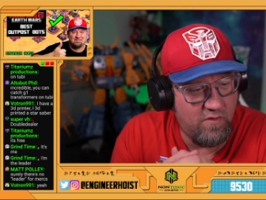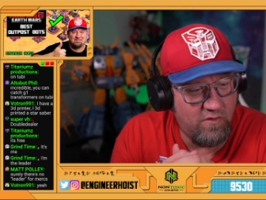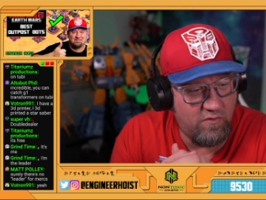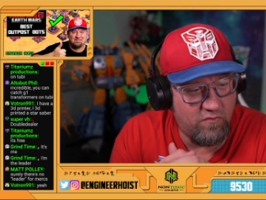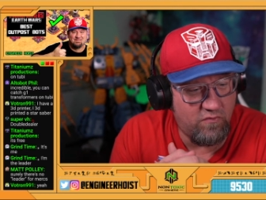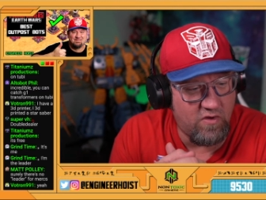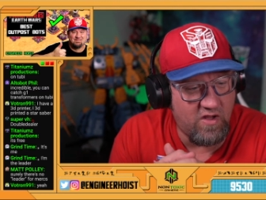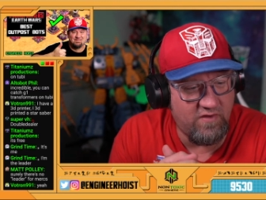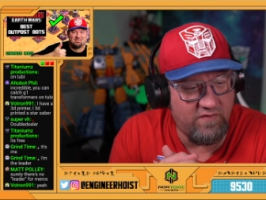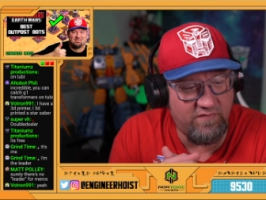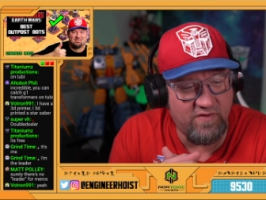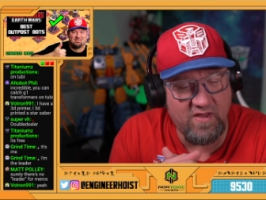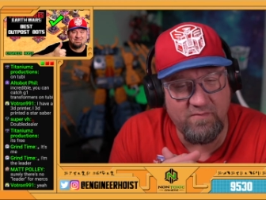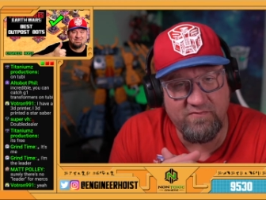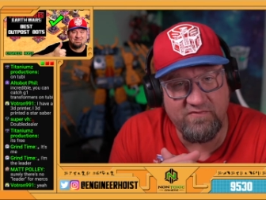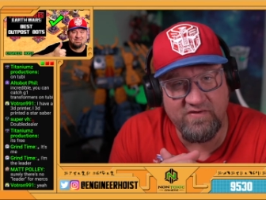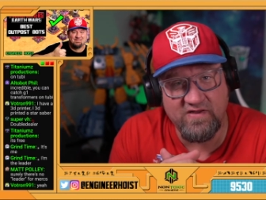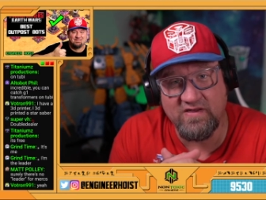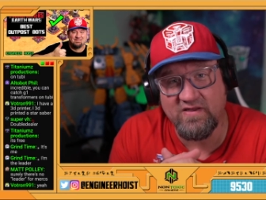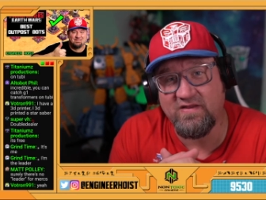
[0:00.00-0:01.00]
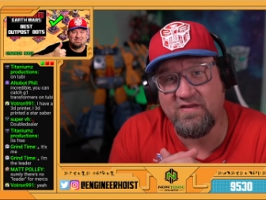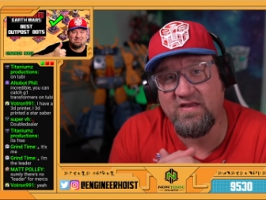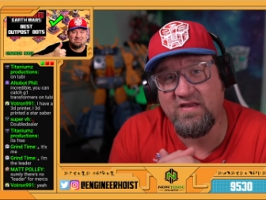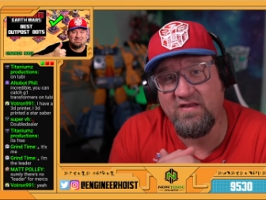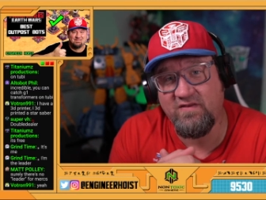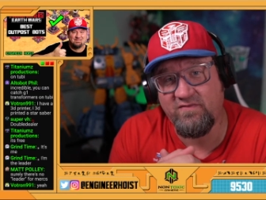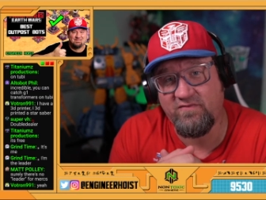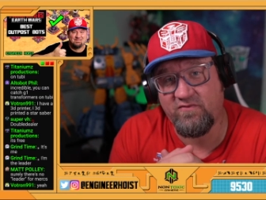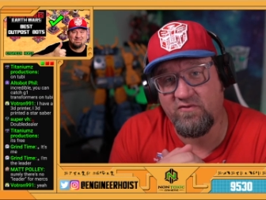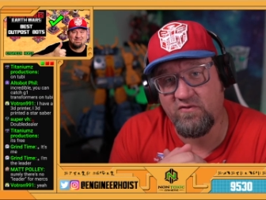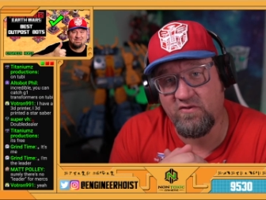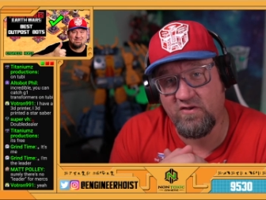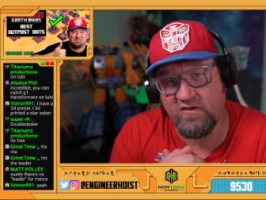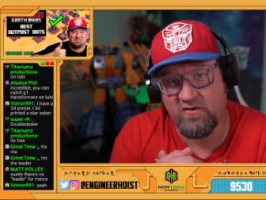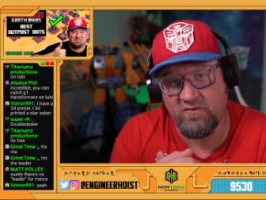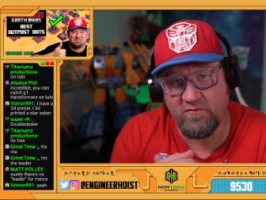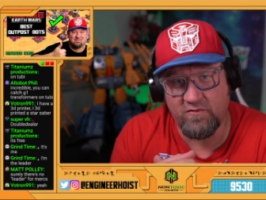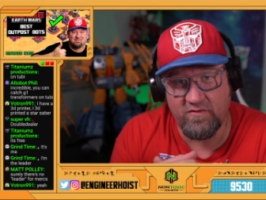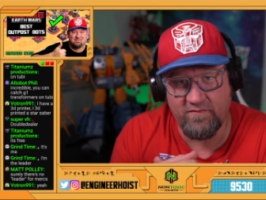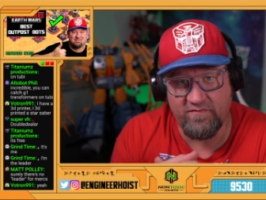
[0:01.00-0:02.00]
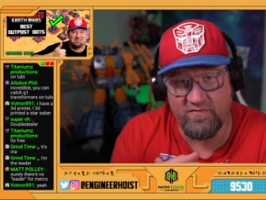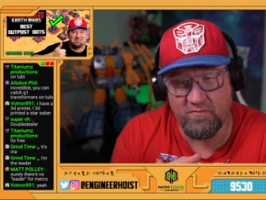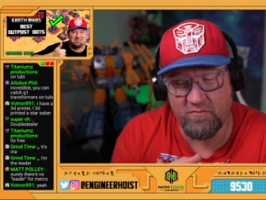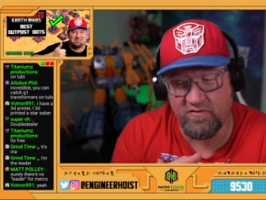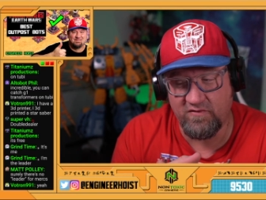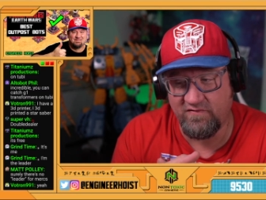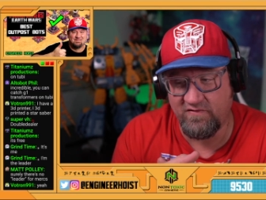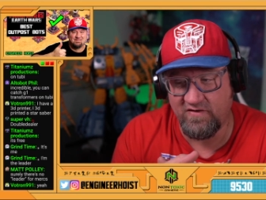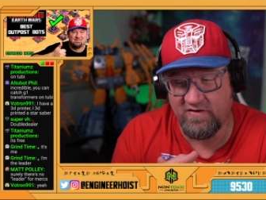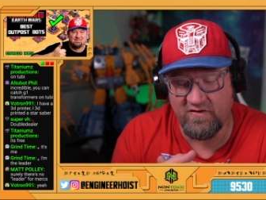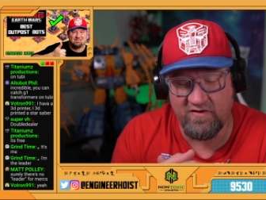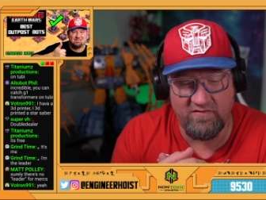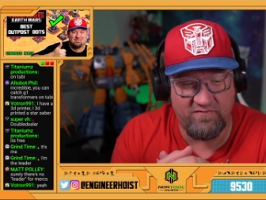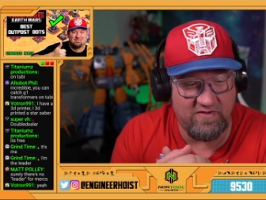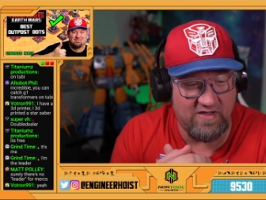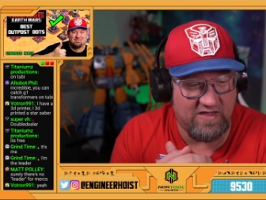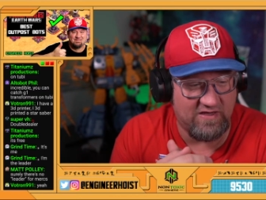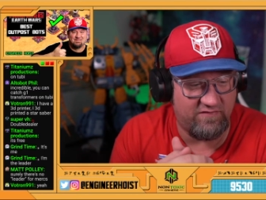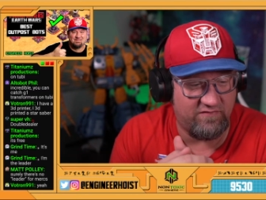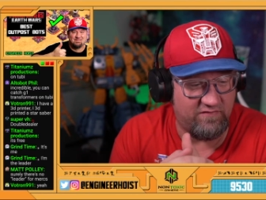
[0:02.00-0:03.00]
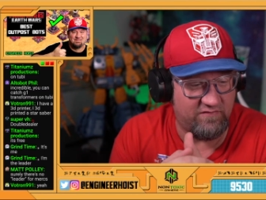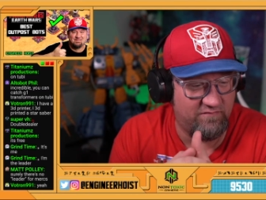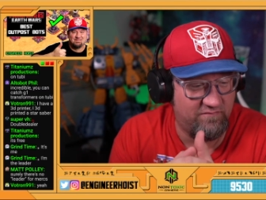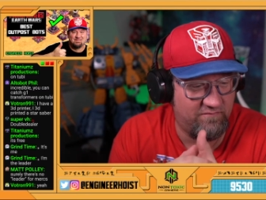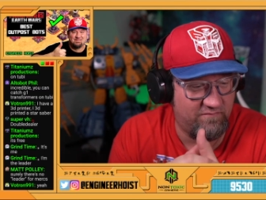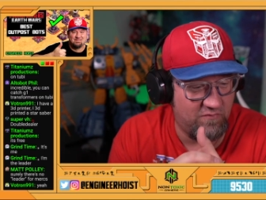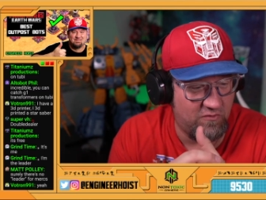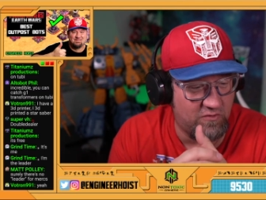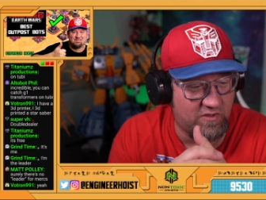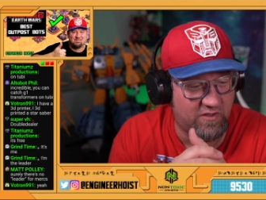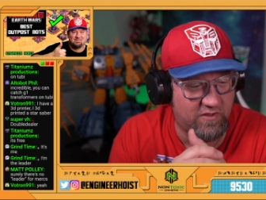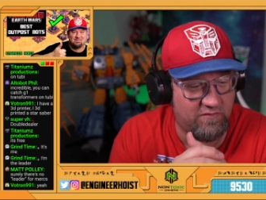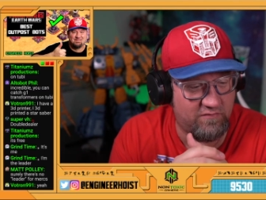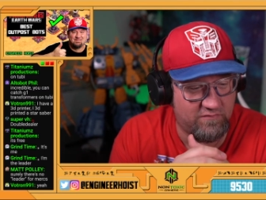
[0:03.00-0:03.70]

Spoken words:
Grind Time says he's the leader of the mercenary faction. Okay.